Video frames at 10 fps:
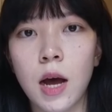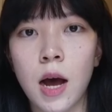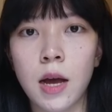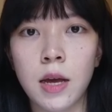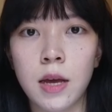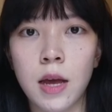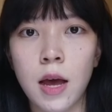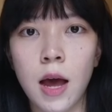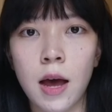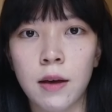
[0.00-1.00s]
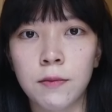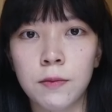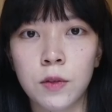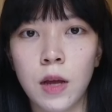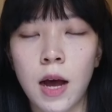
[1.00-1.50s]
I
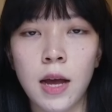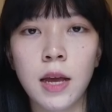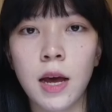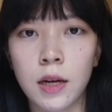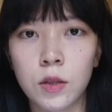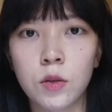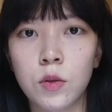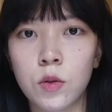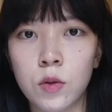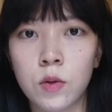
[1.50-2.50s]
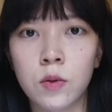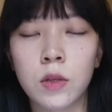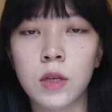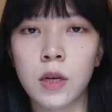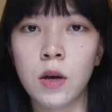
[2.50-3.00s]
had to
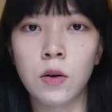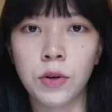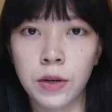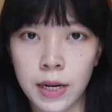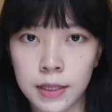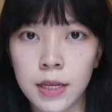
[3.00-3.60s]
do the oral